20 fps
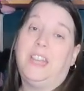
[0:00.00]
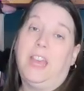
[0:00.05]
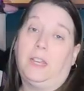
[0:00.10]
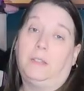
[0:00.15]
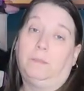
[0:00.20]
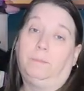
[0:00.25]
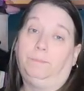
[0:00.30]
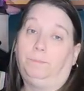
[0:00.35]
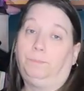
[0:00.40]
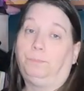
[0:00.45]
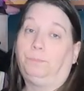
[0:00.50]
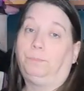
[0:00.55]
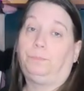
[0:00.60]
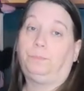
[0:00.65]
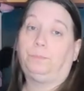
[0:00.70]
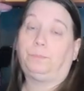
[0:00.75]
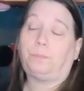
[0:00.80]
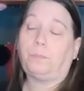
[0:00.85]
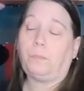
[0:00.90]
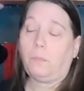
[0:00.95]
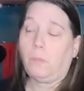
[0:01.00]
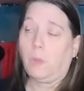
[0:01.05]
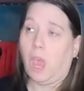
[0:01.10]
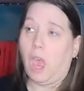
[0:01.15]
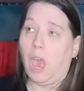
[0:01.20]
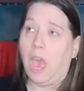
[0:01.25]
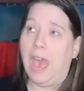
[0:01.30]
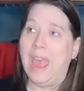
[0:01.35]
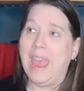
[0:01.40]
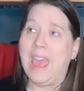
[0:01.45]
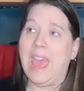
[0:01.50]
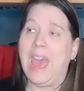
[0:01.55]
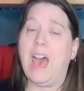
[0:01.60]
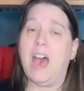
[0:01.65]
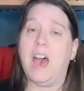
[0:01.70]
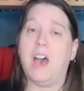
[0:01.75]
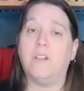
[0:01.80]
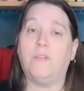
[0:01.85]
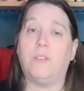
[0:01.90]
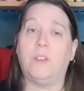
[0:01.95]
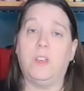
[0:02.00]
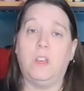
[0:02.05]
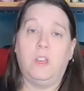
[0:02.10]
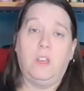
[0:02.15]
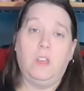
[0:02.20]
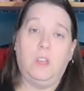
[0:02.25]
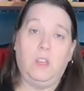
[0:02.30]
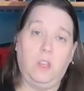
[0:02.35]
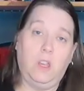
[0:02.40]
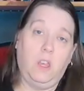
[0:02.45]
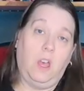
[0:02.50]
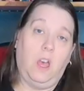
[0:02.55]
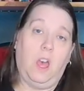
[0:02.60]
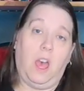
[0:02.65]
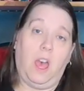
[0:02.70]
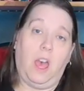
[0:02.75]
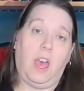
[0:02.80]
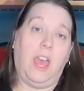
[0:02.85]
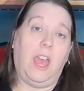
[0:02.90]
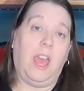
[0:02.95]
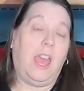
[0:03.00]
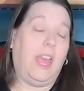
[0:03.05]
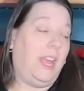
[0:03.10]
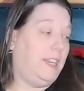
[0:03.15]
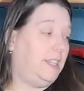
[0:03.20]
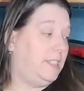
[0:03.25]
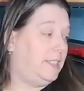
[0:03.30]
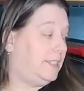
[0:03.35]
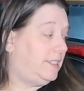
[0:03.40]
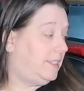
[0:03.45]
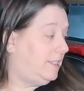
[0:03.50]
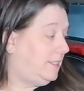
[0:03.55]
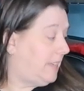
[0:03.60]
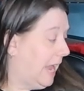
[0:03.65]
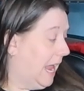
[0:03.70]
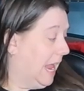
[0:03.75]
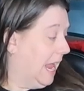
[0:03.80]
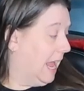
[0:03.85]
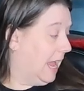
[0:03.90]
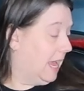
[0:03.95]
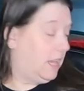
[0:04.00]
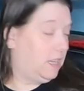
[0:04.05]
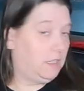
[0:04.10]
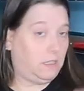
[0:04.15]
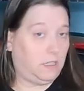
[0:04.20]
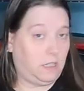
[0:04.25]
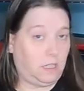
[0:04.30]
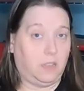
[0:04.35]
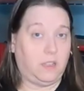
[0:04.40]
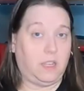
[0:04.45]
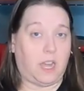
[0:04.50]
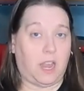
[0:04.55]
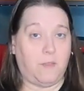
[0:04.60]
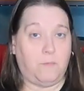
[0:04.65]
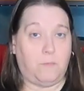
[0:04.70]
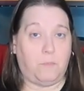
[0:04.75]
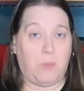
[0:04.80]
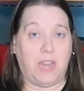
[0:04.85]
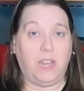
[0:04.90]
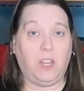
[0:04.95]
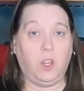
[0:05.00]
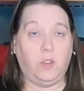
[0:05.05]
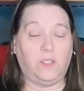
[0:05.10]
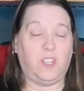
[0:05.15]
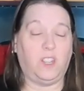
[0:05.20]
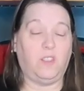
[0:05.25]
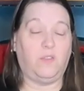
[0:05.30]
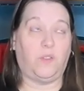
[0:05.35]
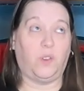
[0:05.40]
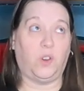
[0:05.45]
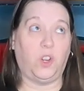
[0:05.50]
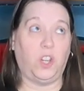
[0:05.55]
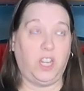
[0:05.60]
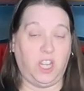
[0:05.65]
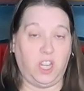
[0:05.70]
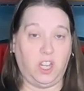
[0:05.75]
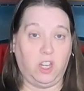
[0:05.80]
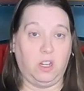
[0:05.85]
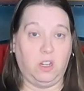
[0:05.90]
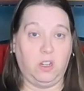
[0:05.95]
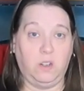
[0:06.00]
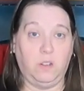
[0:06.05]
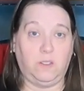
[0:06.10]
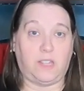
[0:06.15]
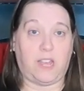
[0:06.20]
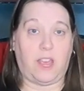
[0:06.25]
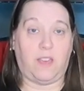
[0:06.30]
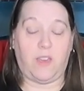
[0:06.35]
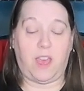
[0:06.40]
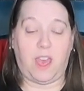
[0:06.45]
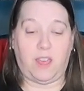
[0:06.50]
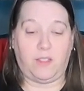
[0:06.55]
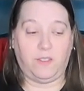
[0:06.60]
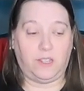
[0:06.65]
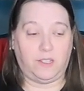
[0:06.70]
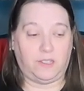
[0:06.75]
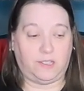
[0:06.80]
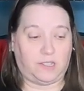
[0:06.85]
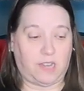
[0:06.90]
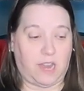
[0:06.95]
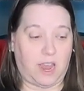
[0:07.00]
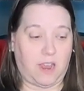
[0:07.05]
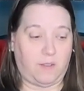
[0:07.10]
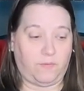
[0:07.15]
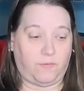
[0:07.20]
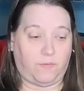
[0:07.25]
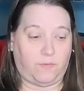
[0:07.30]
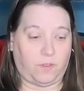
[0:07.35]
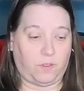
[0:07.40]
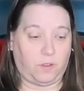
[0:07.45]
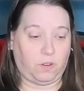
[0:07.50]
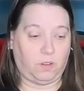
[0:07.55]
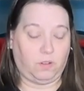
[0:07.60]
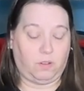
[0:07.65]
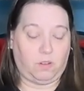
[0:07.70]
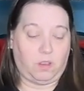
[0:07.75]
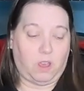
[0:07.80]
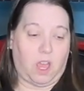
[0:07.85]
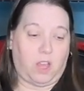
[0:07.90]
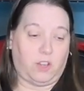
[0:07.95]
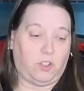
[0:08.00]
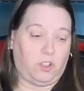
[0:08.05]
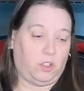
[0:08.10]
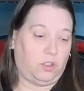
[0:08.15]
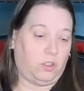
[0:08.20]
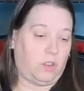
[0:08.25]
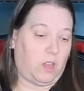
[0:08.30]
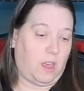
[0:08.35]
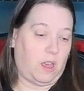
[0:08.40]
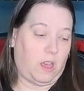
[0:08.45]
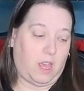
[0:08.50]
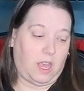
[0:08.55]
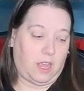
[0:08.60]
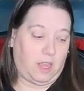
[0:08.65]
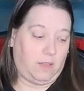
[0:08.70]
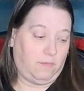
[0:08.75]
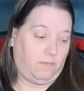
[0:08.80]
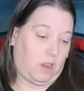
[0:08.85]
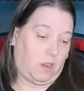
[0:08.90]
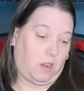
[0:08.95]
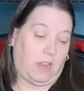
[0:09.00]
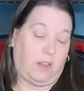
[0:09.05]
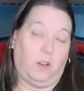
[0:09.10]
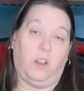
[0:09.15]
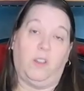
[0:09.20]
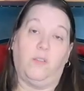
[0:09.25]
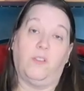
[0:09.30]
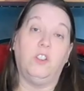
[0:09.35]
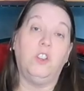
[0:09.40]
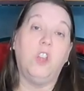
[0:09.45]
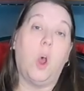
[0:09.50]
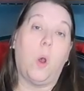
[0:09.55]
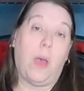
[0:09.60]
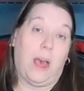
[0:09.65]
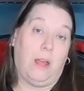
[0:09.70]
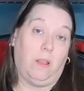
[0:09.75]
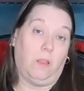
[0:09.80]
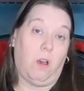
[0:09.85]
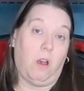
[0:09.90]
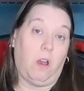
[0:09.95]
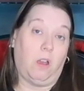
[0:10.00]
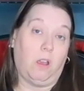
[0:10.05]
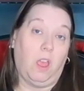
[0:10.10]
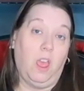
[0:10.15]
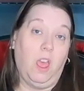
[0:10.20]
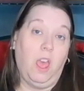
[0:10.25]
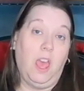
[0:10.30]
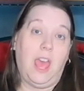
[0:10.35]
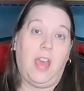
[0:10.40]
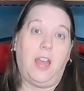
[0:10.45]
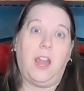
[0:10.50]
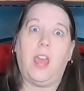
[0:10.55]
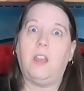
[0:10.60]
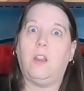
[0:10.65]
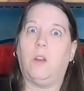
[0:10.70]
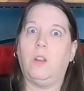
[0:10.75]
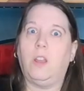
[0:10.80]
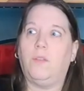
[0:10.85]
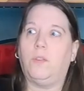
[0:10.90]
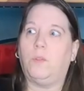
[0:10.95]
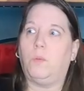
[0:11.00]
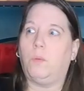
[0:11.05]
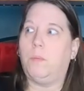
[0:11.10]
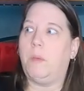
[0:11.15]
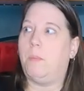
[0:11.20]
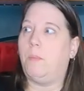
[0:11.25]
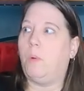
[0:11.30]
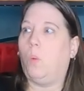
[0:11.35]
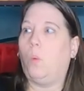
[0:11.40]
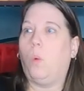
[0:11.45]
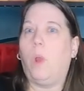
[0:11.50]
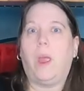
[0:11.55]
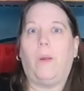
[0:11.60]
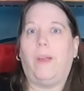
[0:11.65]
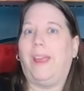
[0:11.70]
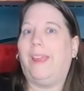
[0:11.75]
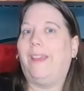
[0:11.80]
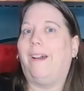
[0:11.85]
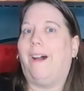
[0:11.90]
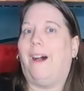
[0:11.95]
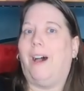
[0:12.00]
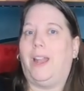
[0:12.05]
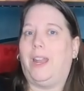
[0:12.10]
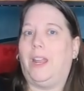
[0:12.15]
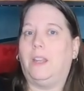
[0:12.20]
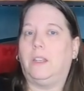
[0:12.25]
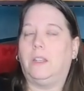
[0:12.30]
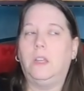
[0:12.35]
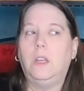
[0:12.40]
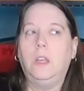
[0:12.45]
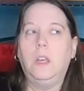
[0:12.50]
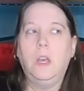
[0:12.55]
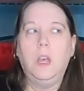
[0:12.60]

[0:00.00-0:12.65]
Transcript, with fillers: thing. I have a stand that I've been using for years. I've had this stand for, gosh, I, I, I don't even know how long. And I don't even remember where I got it.